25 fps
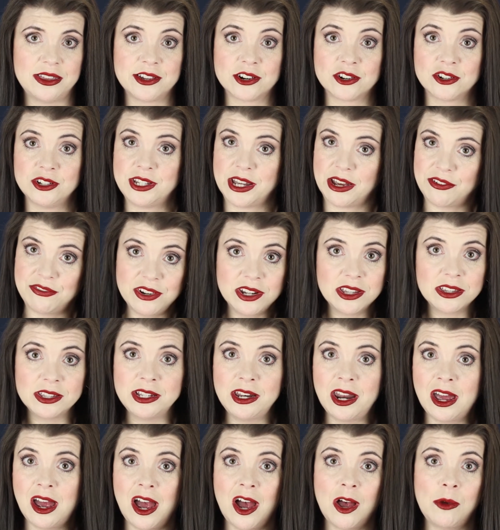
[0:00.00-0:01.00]
they're definitely
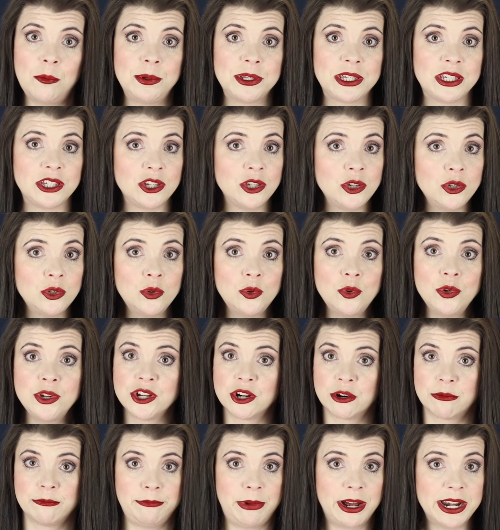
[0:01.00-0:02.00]
not helping you,
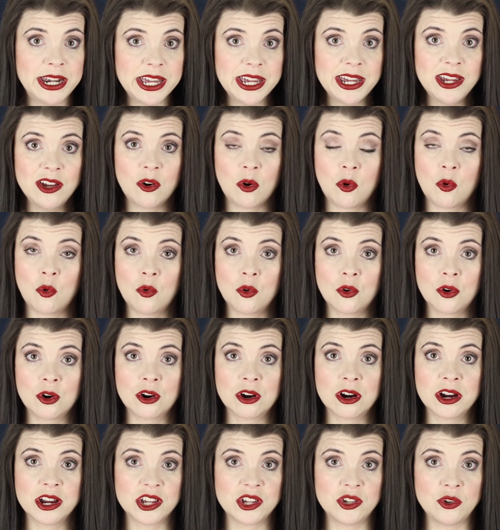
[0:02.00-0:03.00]
your money,
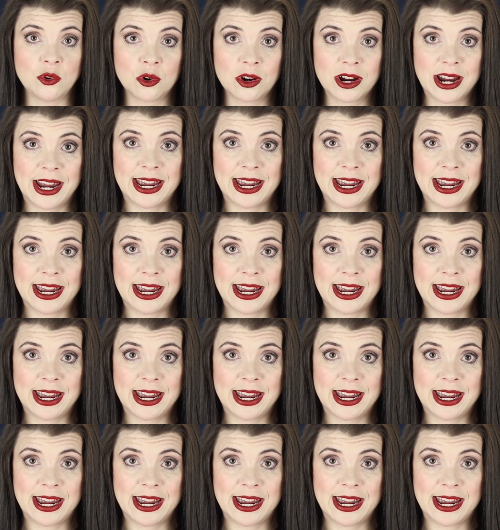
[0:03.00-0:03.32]
or your